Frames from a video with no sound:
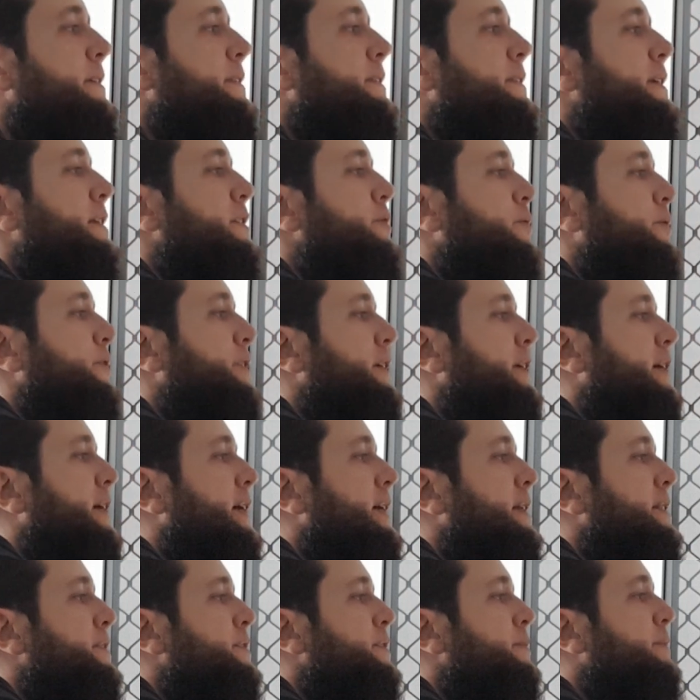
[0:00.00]
that's what the
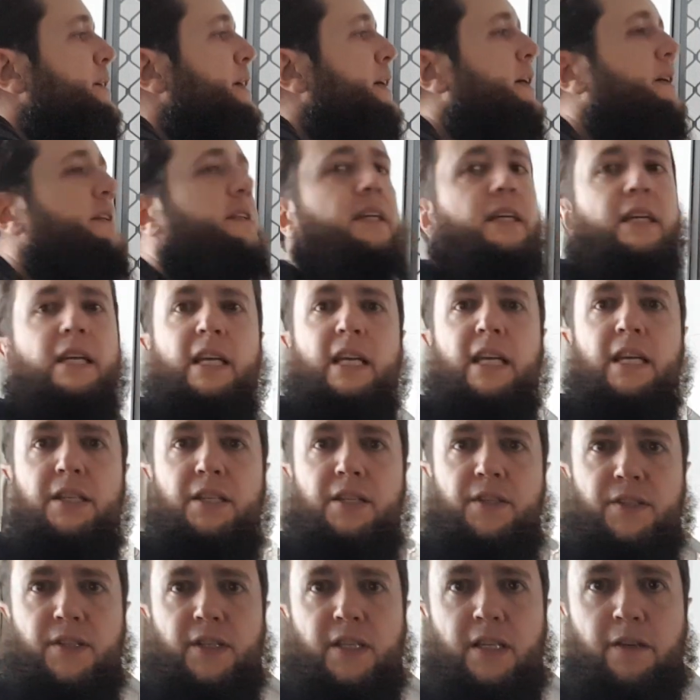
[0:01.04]
n's about. N
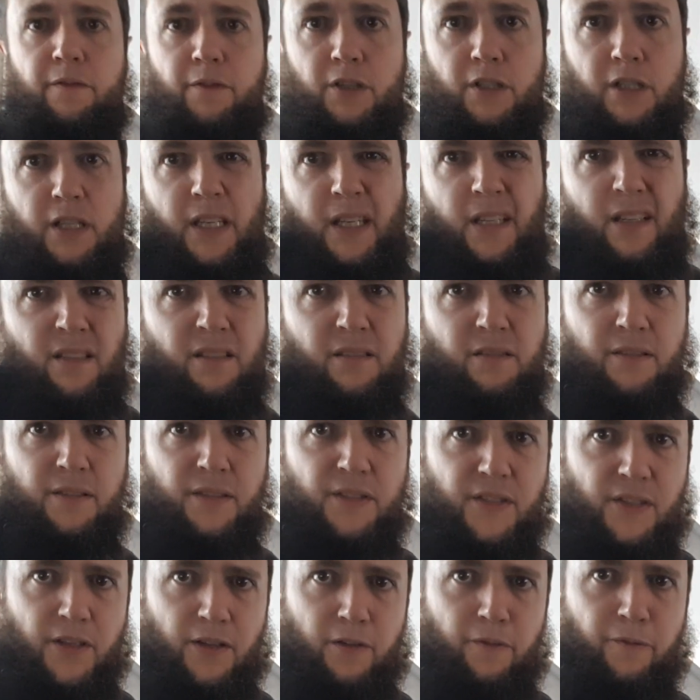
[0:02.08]
is a given year,
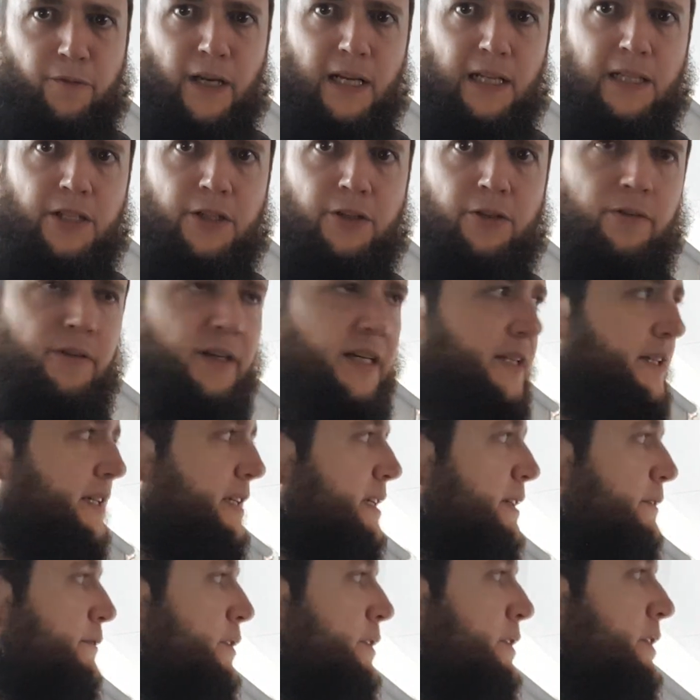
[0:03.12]
so the value at a
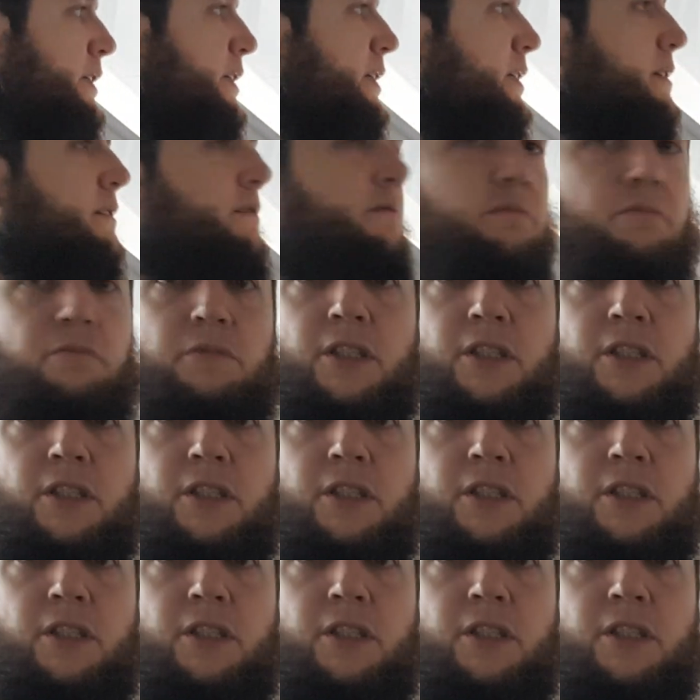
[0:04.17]
given year,